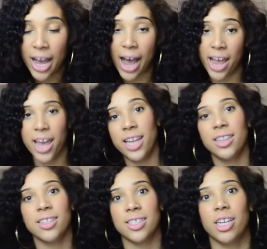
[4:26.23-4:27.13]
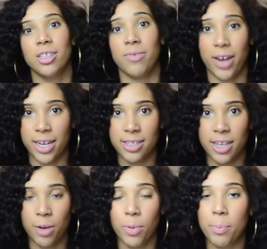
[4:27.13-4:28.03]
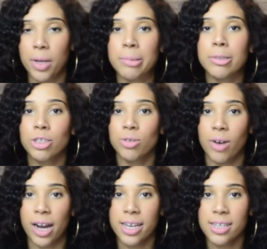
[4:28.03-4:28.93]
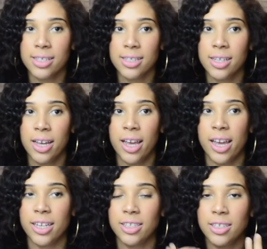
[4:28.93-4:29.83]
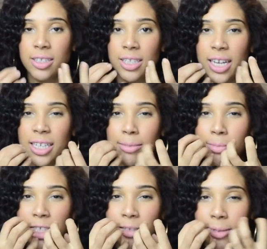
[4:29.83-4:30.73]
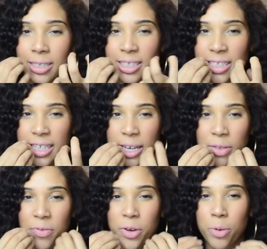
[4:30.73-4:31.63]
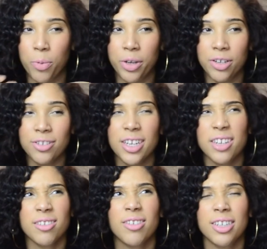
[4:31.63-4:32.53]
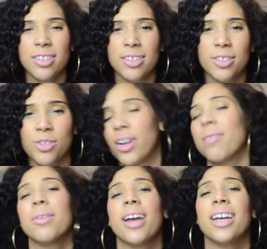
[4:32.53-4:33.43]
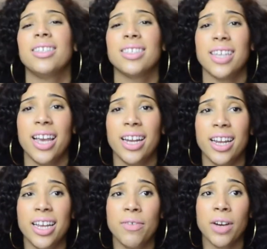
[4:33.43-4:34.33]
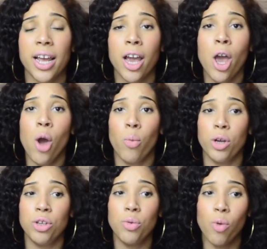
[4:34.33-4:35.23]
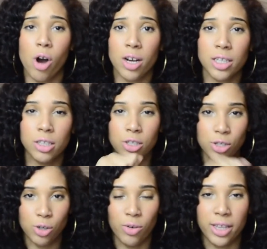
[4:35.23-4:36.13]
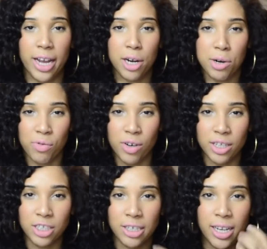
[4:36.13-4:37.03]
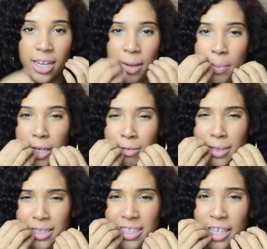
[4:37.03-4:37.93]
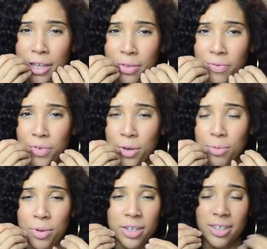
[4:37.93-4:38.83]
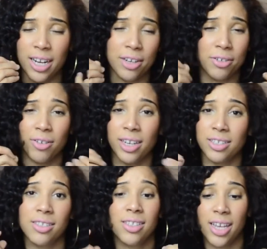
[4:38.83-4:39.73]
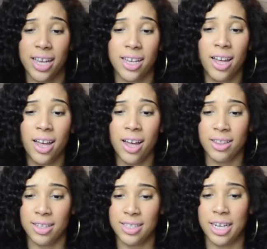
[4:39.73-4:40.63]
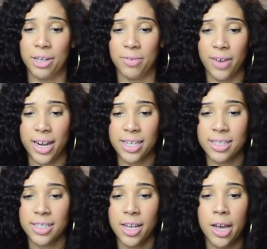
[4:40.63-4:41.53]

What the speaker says: I hate the sound of ice. Like, when people chew ice, it just, like, it makes my teeth feel weird. I don't know how to describe it. I just hate it. Even, like, when you walk on the snow and that crunch, like, it makes my teeth feel weird. I don't know. I just hate the sound of ice.